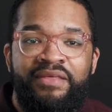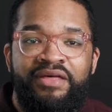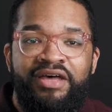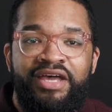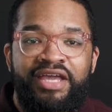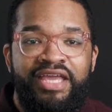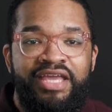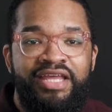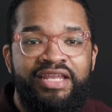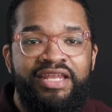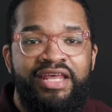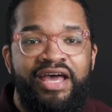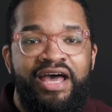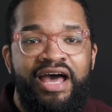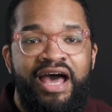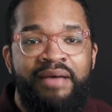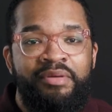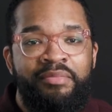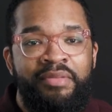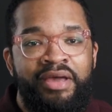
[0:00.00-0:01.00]
Again,
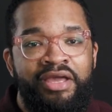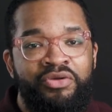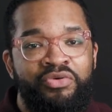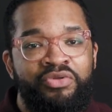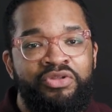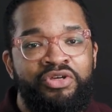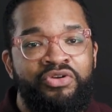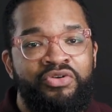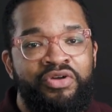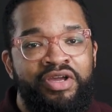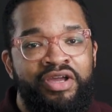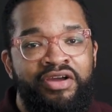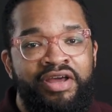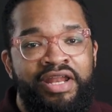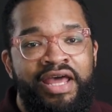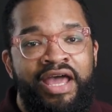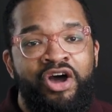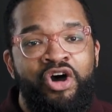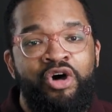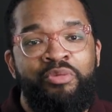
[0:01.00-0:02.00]
I'm Emmanuel LeGrair,
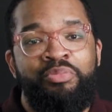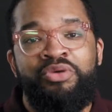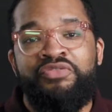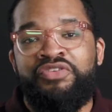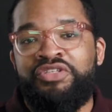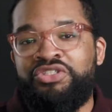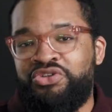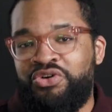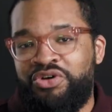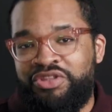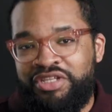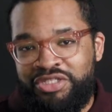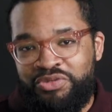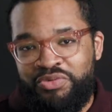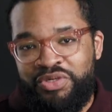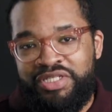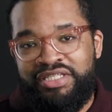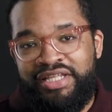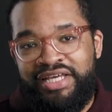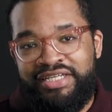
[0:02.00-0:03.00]
and I hope you've enjoyed this
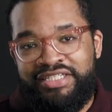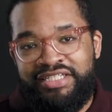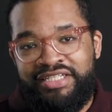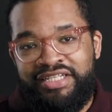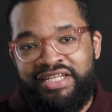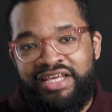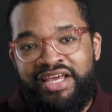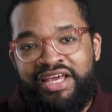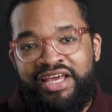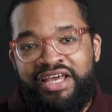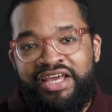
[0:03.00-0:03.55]
week's lesson.